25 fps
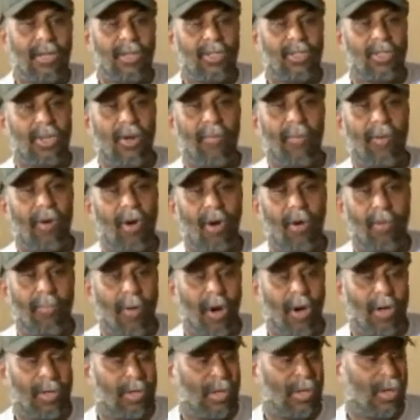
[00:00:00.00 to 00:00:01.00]
shower or
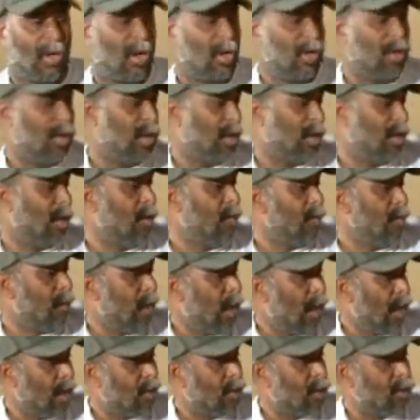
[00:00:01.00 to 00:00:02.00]
bath, and
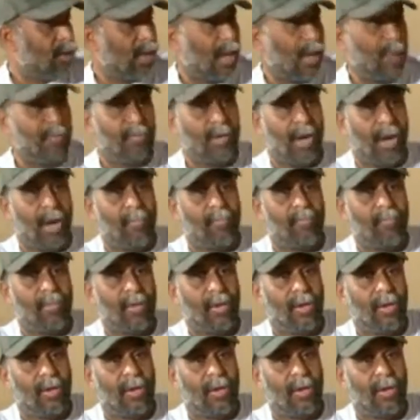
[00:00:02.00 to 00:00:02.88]
at the same time